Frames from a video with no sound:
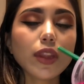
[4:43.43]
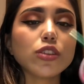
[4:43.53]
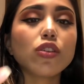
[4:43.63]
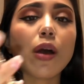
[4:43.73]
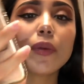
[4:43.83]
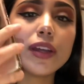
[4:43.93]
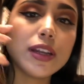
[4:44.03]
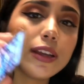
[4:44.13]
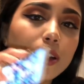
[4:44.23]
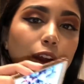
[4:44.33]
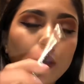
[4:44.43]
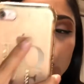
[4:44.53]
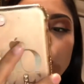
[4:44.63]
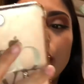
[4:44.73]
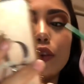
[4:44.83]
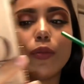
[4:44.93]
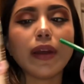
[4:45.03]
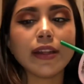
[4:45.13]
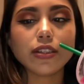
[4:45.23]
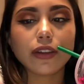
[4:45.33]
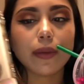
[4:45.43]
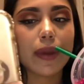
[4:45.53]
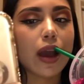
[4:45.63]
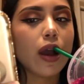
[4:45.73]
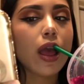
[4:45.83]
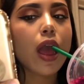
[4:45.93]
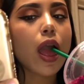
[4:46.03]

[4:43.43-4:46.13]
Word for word: So I'm gonna go through my Instagram now